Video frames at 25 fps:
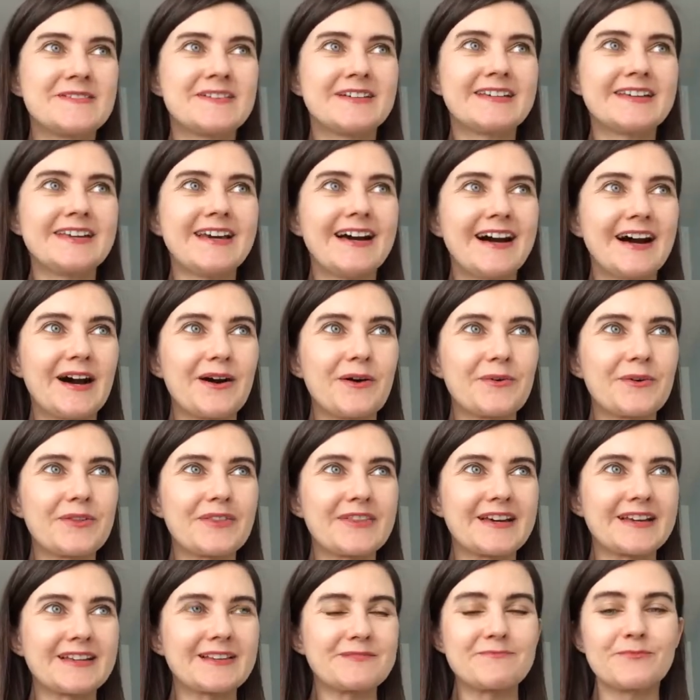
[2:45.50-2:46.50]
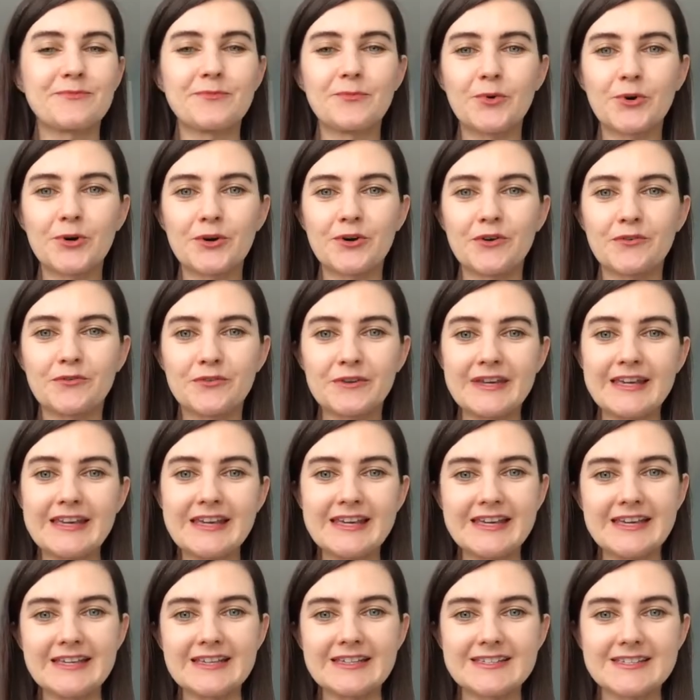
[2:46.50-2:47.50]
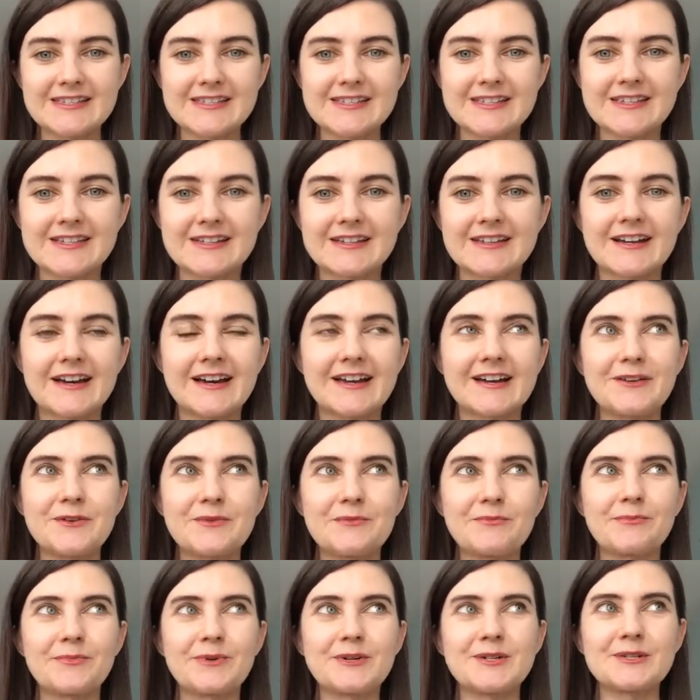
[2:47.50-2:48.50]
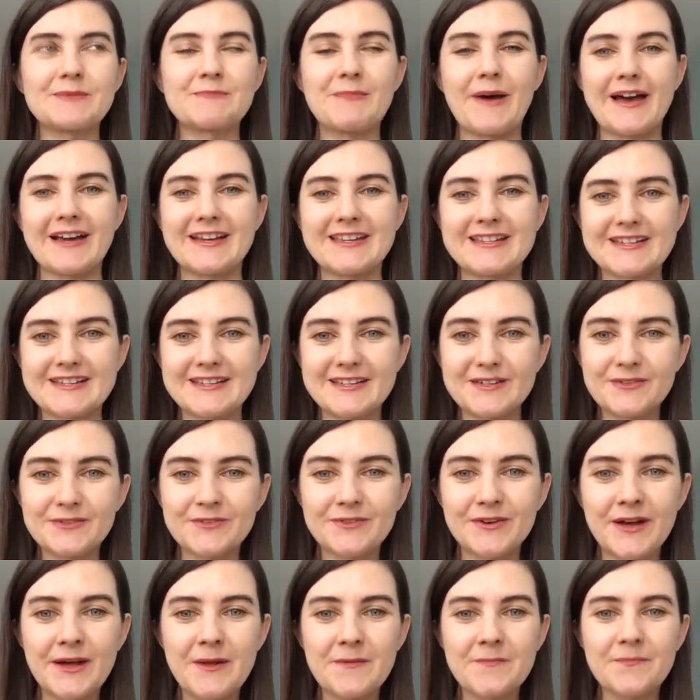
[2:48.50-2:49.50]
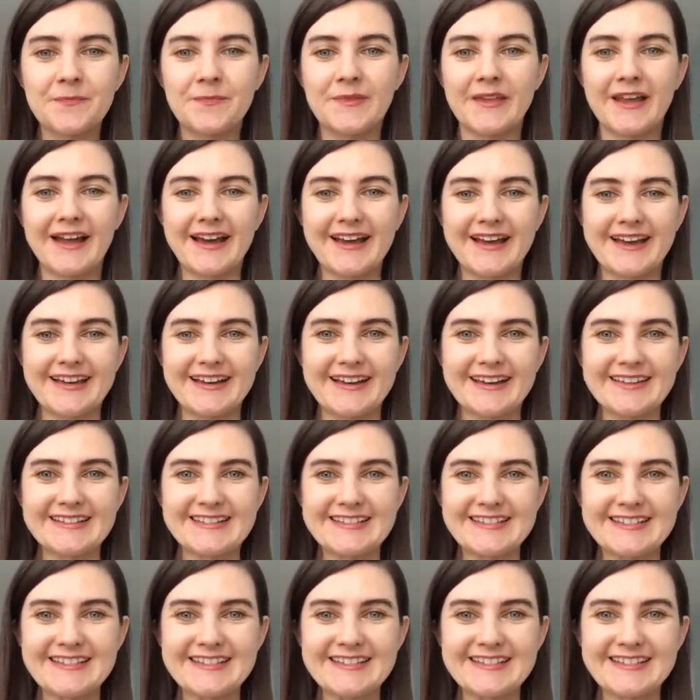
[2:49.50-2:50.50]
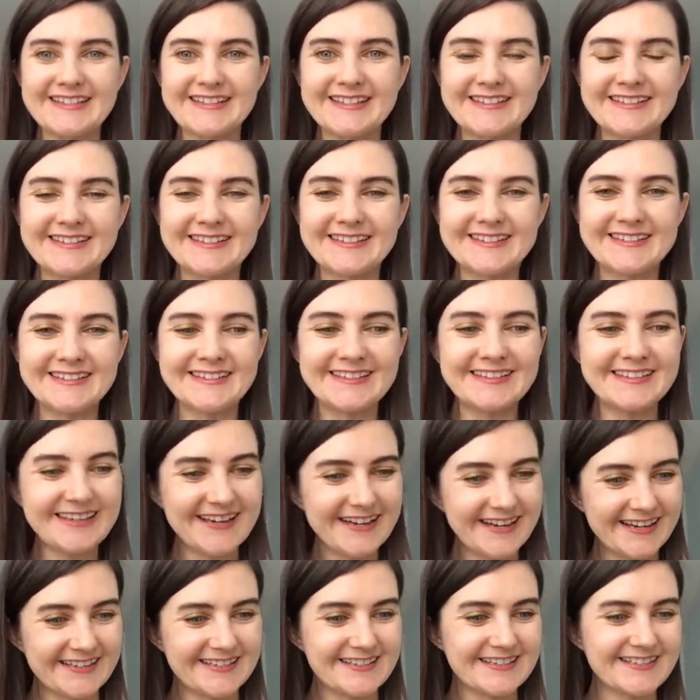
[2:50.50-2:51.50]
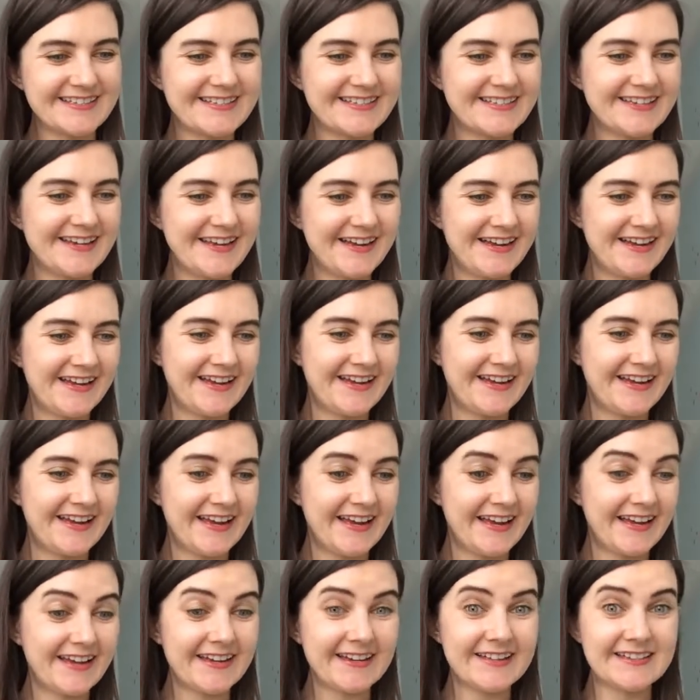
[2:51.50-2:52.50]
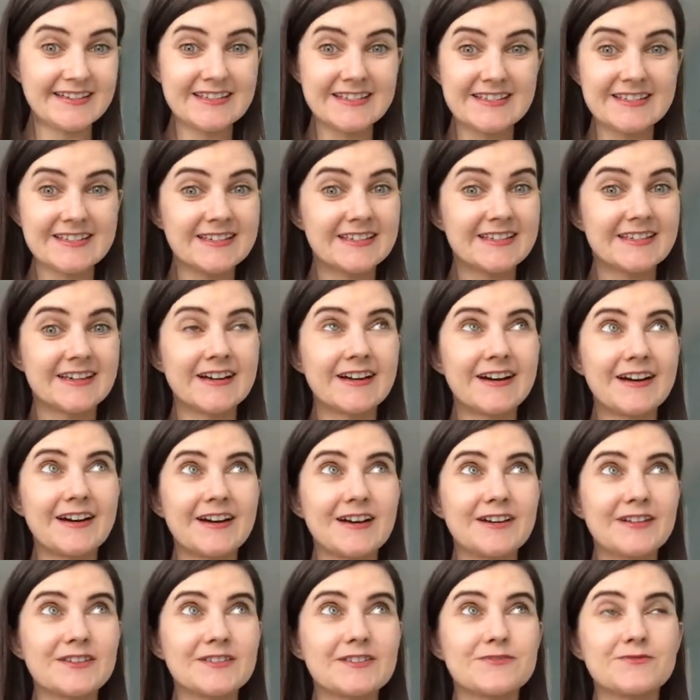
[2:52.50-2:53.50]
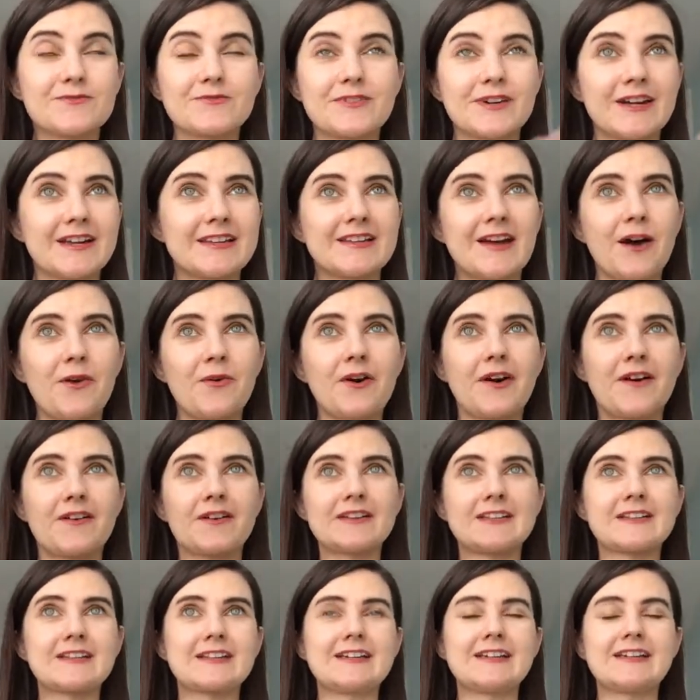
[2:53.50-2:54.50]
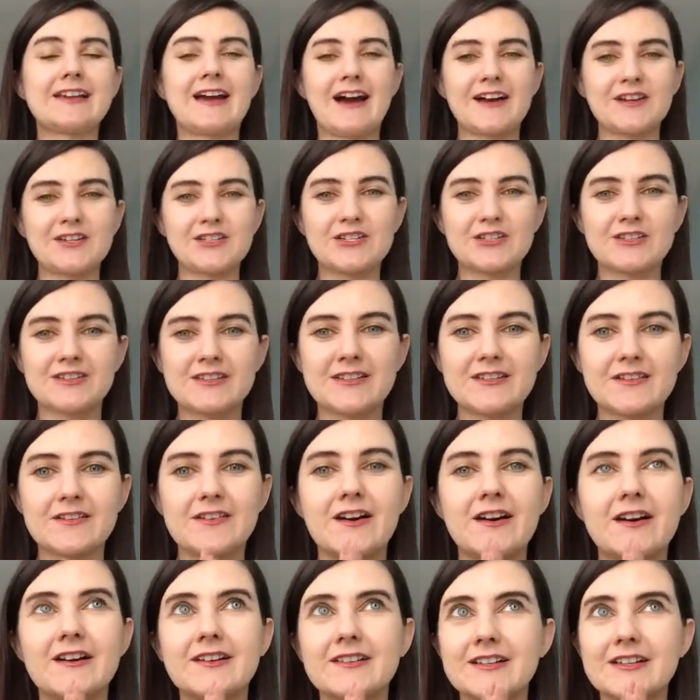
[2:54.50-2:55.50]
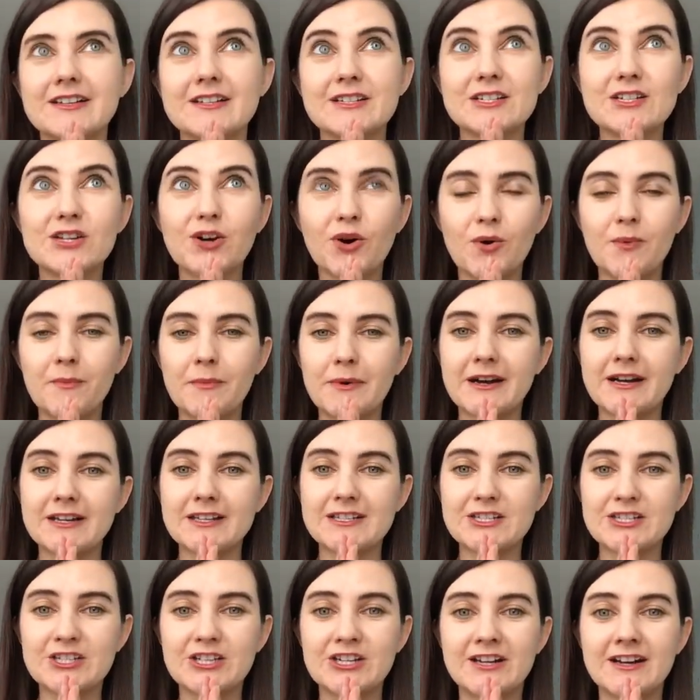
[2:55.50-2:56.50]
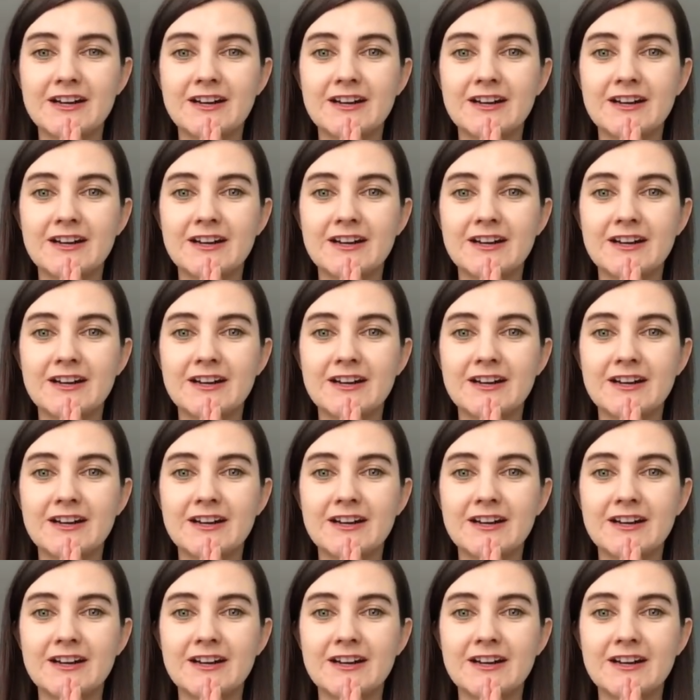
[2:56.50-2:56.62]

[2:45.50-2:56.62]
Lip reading: yeah, with that more of ease kind of perspective. And yes, and right now currently actually there are like so much